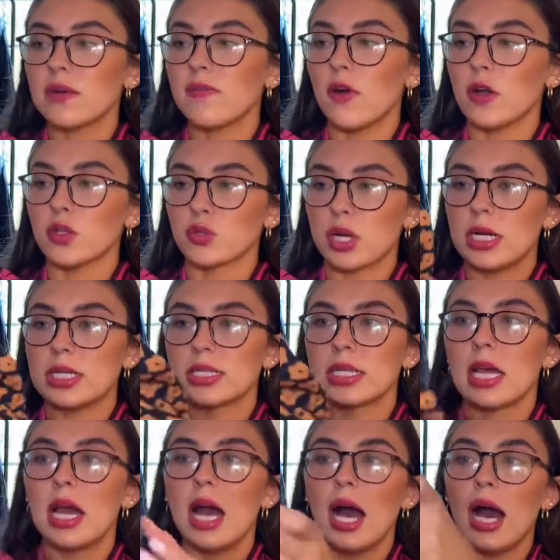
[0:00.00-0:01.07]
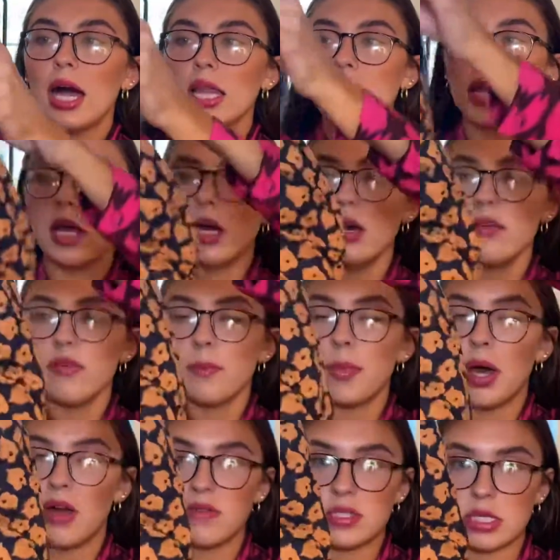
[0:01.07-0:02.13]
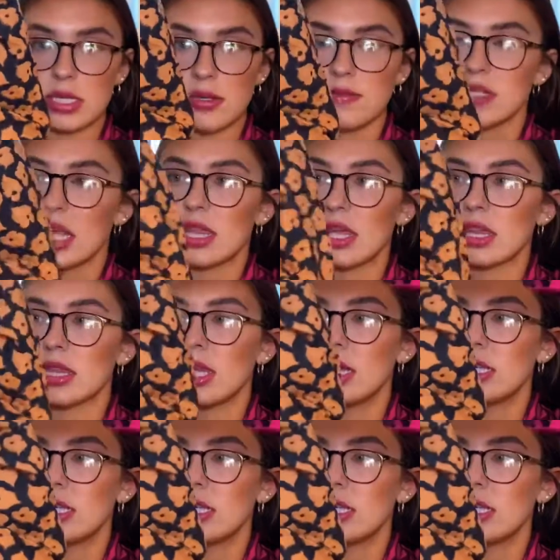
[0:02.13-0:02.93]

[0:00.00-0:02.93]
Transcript: fall dress. I love puff sleeves. I think that that